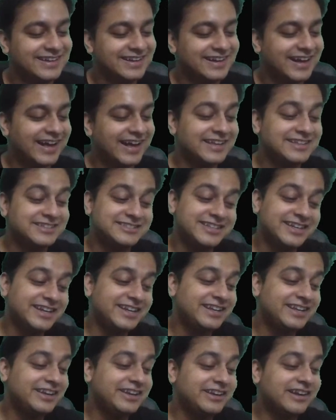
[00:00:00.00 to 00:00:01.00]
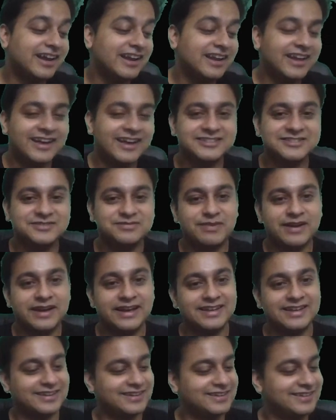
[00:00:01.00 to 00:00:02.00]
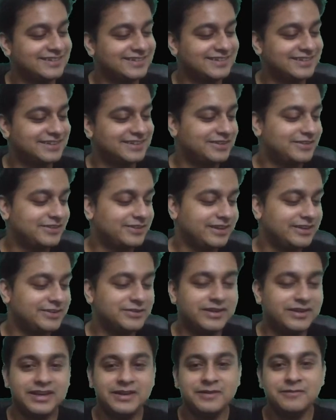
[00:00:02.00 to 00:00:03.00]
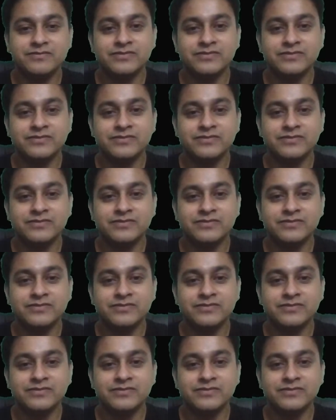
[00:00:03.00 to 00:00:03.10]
I stayed Nirala Aspire. Okay, hoodie.